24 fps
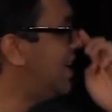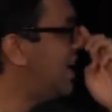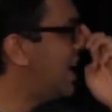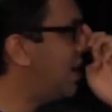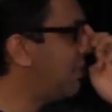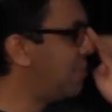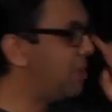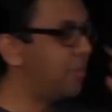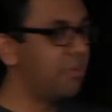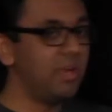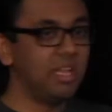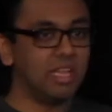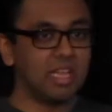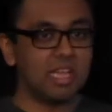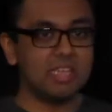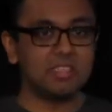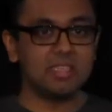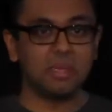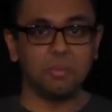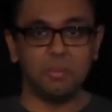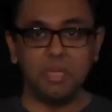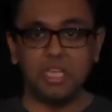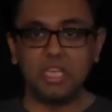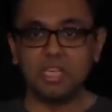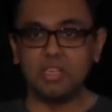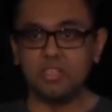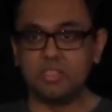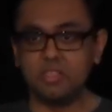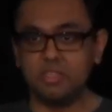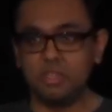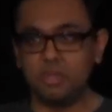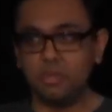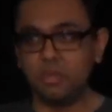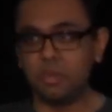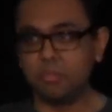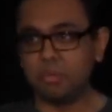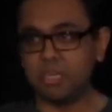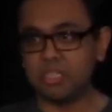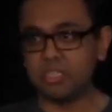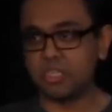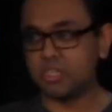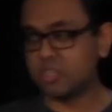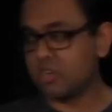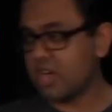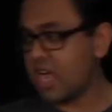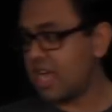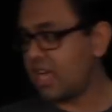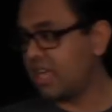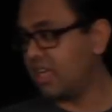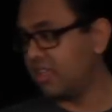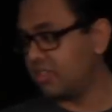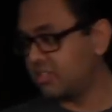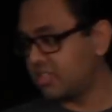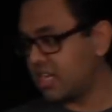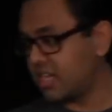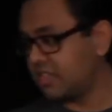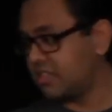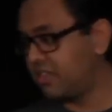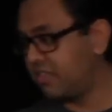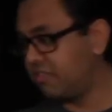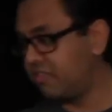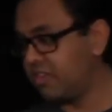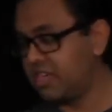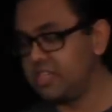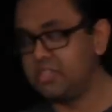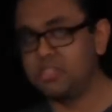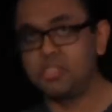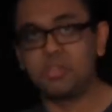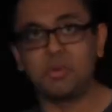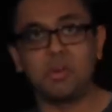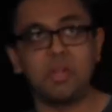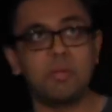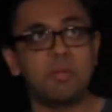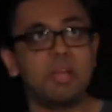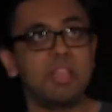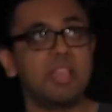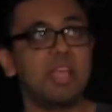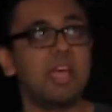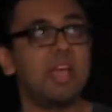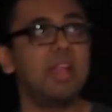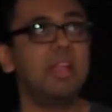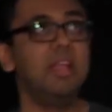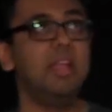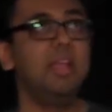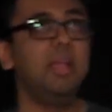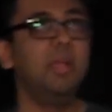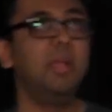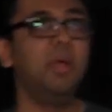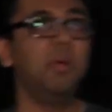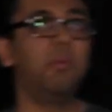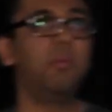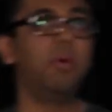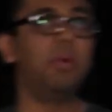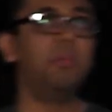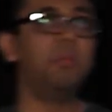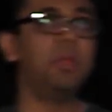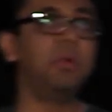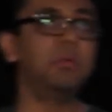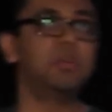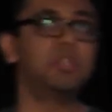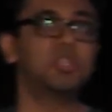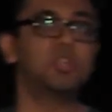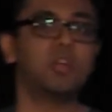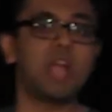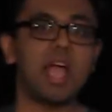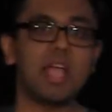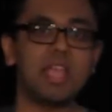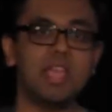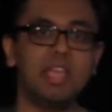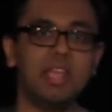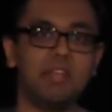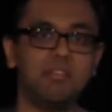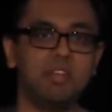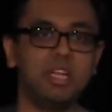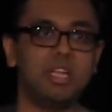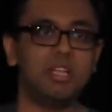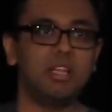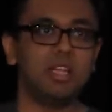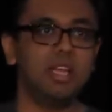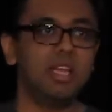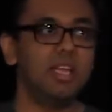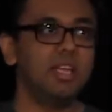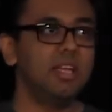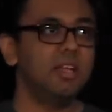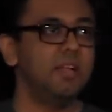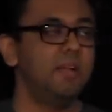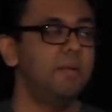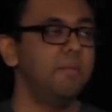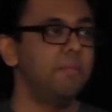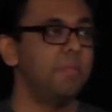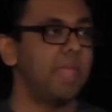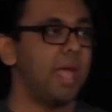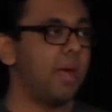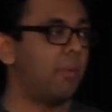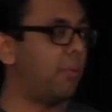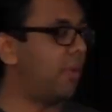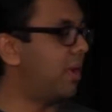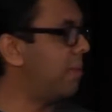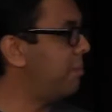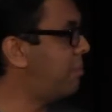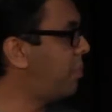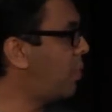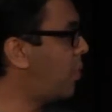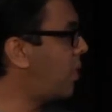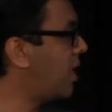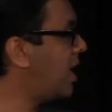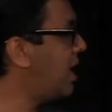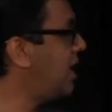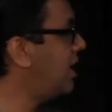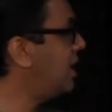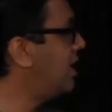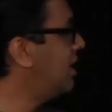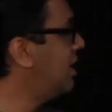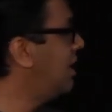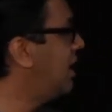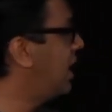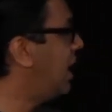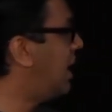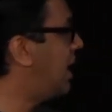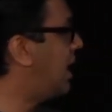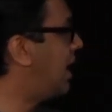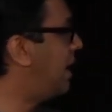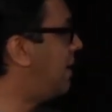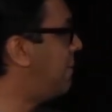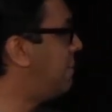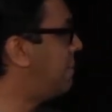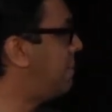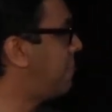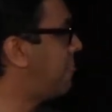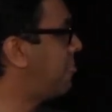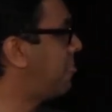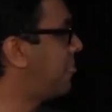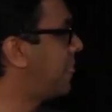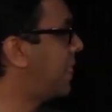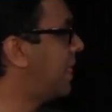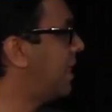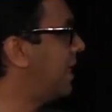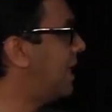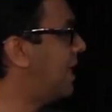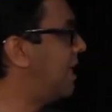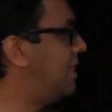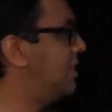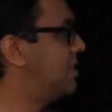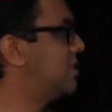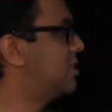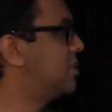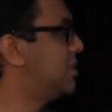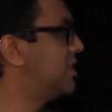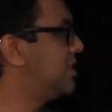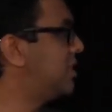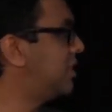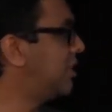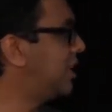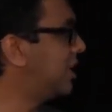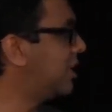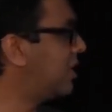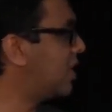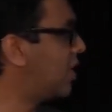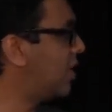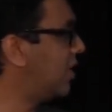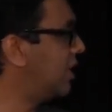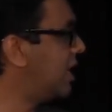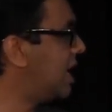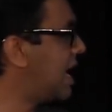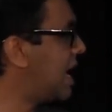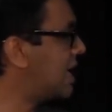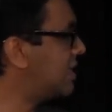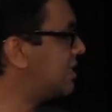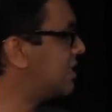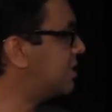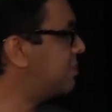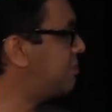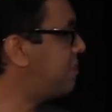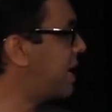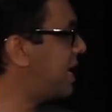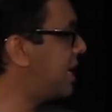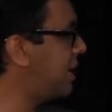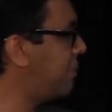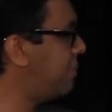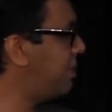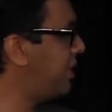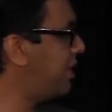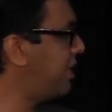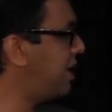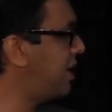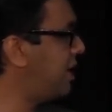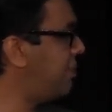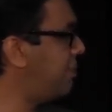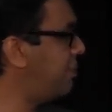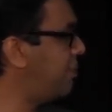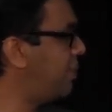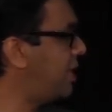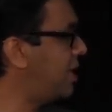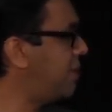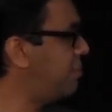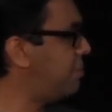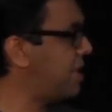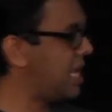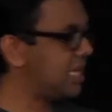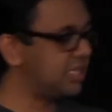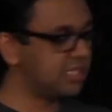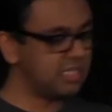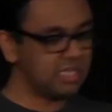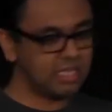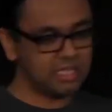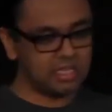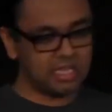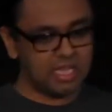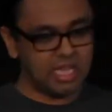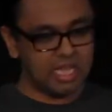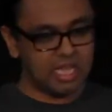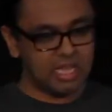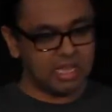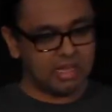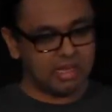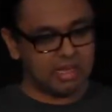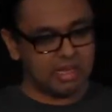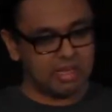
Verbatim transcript: And we realized that we could do a bunch of tracking. There's actually a funny story about that. When we were tracking every click, at one point, and this was during the early access beta period, we basically